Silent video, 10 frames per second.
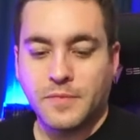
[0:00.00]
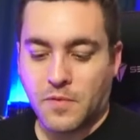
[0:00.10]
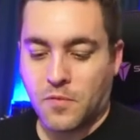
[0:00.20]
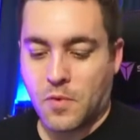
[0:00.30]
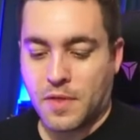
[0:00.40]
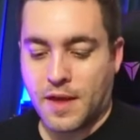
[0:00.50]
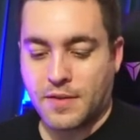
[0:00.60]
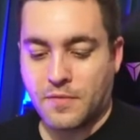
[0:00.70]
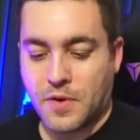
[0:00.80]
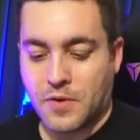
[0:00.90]
for
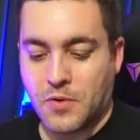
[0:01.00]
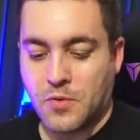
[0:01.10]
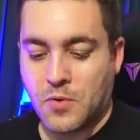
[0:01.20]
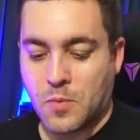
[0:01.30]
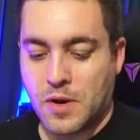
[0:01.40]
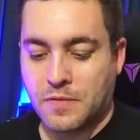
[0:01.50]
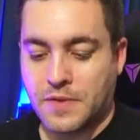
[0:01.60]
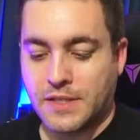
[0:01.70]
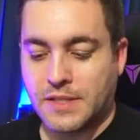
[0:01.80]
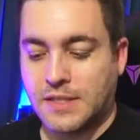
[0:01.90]
that. Very cool. What if
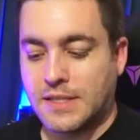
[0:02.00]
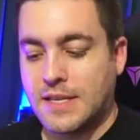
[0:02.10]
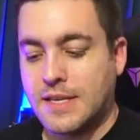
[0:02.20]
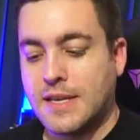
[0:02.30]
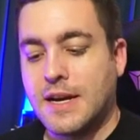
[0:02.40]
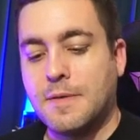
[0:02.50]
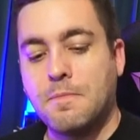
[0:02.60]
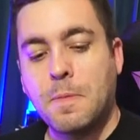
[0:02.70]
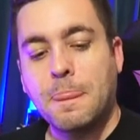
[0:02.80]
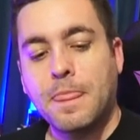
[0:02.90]
this is the
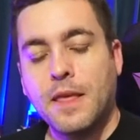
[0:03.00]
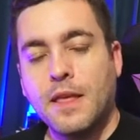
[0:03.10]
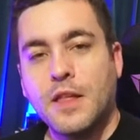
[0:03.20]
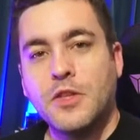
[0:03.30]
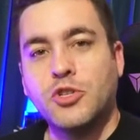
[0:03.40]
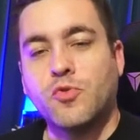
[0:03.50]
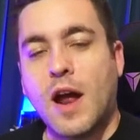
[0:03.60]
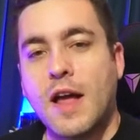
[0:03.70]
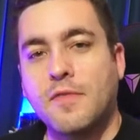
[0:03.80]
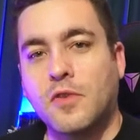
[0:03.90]
um, the
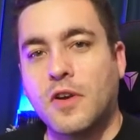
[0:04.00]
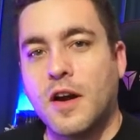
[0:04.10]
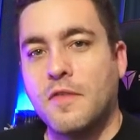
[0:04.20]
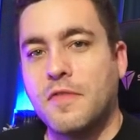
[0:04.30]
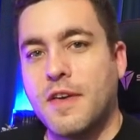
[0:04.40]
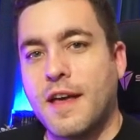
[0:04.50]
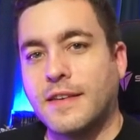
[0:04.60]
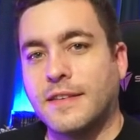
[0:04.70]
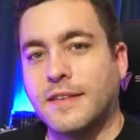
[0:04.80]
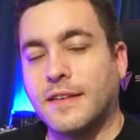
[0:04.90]
driver of
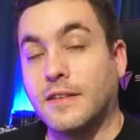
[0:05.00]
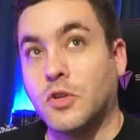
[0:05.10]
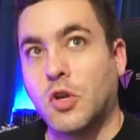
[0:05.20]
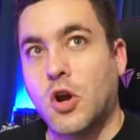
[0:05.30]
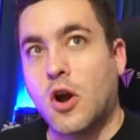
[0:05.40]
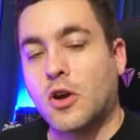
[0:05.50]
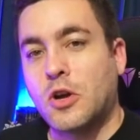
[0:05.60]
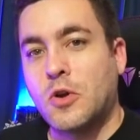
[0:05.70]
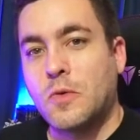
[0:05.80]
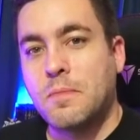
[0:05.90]
that uh, little
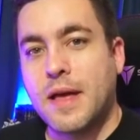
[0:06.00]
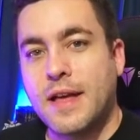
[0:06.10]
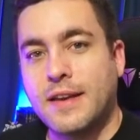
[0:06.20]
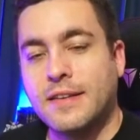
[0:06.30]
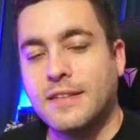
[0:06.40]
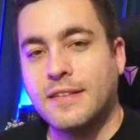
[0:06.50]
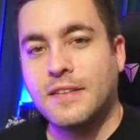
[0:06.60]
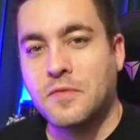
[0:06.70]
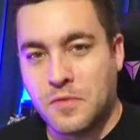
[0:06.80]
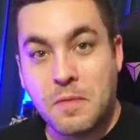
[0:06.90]
cargo bed
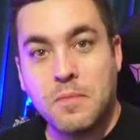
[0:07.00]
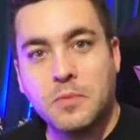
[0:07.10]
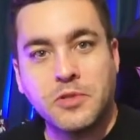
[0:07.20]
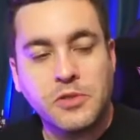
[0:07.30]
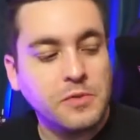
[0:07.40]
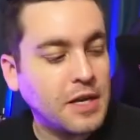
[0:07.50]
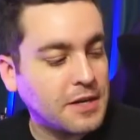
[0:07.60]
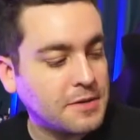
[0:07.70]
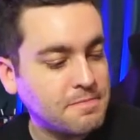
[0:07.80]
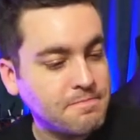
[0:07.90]
from Mobile Suit
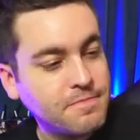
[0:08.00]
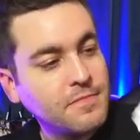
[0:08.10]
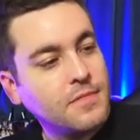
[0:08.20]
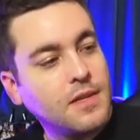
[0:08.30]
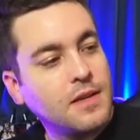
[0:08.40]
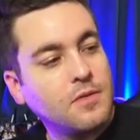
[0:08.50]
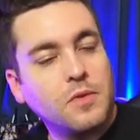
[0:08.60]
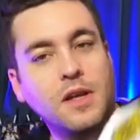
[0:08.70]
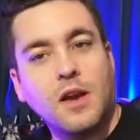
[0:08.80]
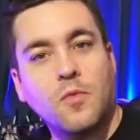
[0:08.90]
Gundam?
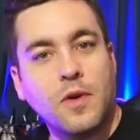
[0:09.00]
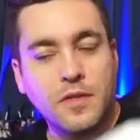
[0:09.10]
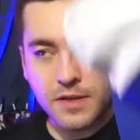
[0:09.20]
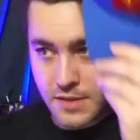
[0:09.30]
Would kind of wear this